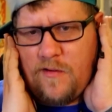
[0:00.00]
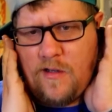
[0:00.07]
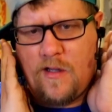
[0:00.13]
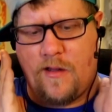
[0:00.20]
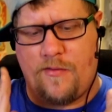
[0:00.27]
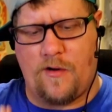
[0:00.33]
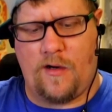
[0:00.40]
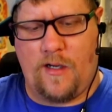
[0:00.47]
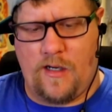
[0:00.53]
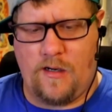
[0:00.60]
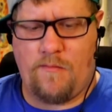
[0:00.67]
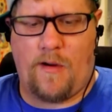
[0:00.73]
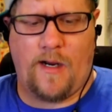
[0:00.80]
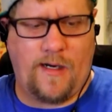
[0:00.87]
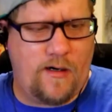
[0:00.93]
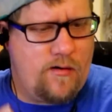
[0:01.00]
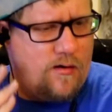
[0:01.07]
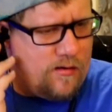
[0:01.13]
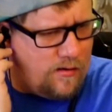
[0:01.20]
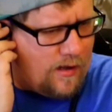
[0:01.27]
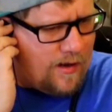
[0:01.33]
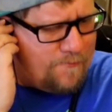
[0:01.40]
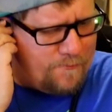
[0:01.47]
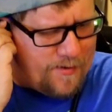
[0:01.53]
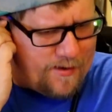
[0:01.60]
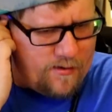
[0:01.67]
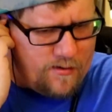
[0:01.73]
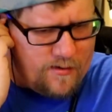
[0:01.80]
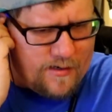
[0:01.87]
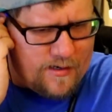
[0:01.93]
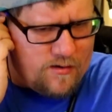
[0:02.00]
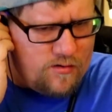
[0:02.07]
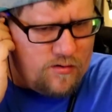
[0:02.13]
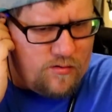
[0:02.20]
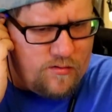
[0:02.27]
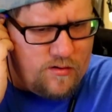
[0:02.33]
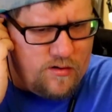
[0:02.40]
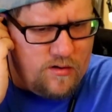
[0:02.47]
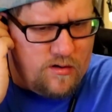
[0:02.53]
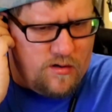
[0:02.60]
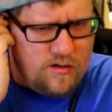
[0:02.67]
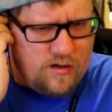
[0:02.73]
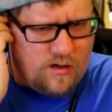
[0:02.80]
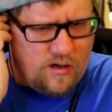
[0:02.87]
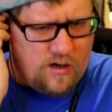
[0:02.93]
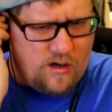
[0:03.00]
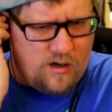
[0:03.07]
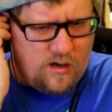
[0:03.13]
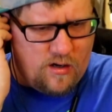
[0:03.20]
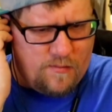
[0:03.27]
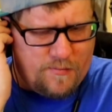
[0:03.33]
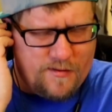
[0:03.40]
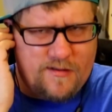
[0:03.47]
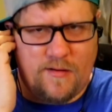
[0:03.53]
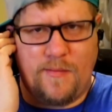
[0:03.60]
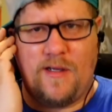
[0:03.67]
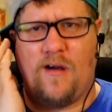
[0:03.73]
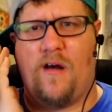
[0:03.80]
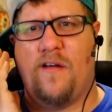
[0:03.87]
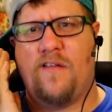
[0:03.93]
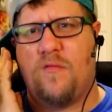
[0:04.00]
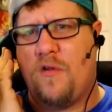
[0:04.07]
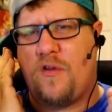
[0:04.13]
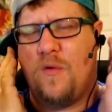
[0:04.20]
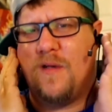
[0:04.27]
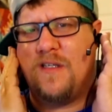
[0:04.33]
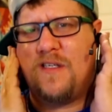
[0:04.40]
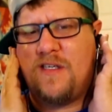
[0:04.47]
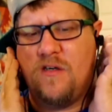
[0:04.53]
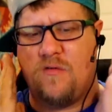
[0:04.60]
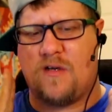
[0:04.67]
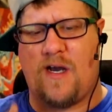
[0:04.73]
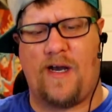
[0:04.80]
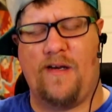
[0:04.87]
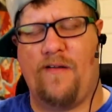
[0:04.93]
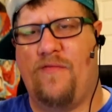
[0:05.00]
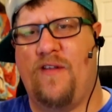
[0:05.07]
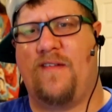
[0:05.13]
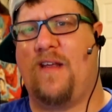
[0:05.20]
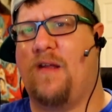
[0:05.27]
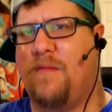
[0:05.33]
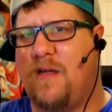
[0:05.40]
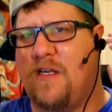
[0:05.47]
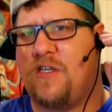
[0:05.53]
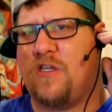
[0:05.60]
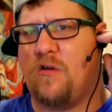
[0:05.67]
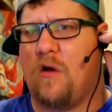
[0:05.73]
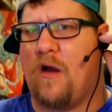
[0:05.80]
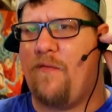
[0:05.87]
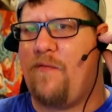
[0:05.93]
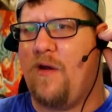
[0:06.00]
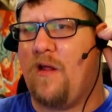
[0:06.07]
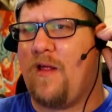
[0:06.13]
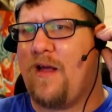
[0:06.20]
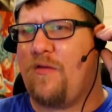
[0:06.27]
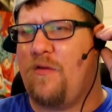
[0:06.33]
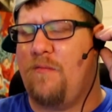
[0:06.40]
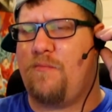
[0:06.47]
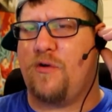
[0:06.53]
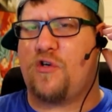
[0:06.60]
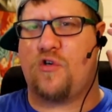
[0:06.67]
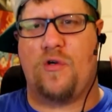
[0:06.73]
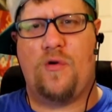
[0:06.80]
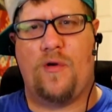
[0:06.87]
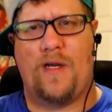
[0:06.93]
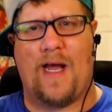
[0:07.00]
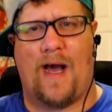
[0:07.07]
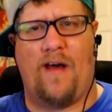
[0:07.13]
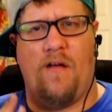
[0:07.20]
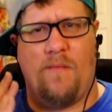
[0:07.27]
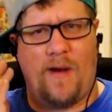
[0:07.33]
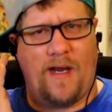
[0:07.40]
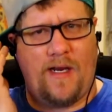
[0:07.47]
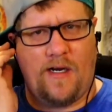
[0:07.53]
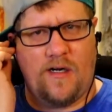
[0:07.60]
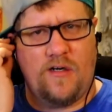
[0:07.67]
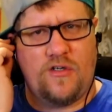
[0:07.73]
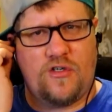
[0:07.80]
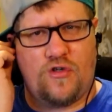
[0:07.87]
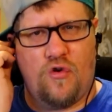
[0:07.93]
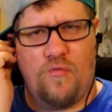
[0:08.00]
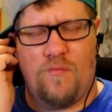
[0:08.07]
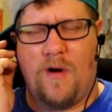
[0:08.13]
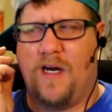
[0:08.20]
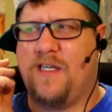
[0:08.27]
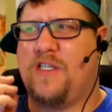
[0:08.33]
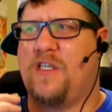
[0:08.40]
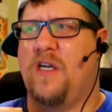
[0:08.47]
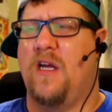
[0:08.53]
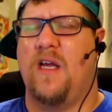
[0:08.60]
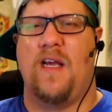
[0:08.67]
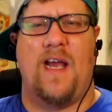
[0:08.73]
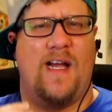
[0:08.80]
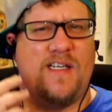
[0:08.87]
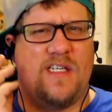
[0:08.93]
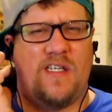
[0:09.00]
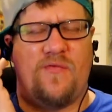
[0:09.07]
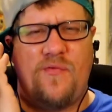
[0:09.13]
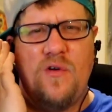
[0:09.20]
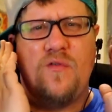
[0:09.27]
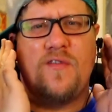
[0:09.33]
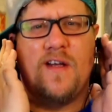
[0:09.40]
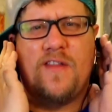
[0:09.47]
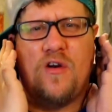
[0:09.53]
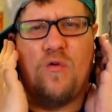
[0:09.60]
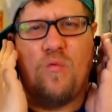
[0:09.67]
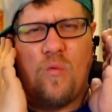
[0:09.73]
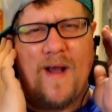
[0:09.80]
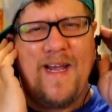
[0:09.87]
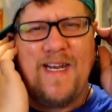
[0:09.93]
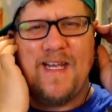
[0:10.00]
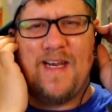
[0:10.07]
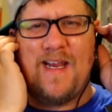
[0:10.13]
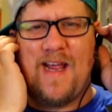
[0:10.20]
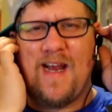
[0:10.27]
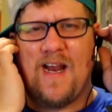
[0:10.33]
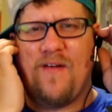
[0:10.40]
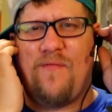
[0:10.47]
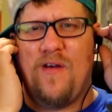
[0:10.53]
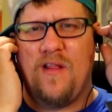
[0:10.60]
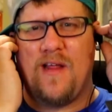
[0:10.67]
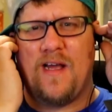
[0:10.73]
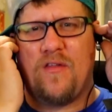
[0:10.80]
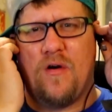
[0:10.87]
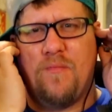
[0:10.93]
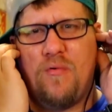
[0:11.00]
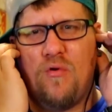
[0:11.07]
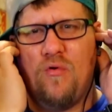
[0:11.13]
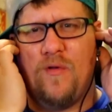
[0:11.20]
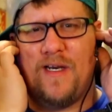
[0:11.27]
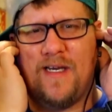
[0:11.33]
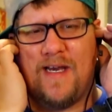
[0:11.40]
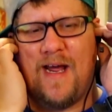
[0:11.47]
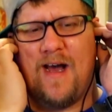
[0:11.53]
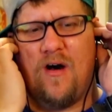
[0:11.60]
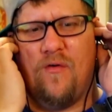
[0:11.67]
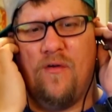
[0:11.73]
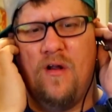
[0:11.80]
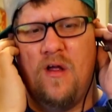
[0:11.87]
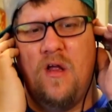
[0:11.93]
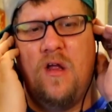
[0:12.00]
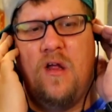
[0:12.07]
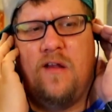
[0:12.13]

feel like they're in my ear a lot better now. But to be honest with you, it's still kind of the same issue. I feel like them protruding out of my ear so much, it just feels like they're weighted, and I feel like they're pulling down.